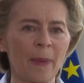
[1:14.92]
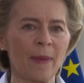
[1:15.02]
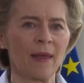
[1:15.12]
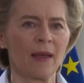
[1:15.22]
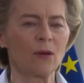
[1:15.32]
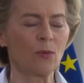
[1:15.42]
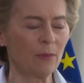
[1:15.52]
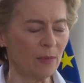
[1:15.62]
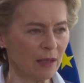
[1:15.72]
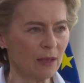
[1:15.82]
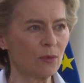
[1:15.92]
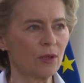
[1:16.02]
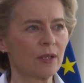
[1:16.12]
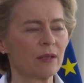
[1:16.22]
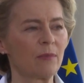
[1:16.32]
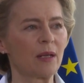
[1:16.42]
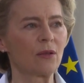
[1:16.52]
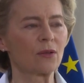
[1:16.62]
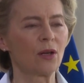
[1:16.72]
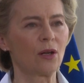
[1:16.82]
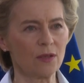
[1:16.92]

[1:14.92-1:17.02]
believe the measures announced in this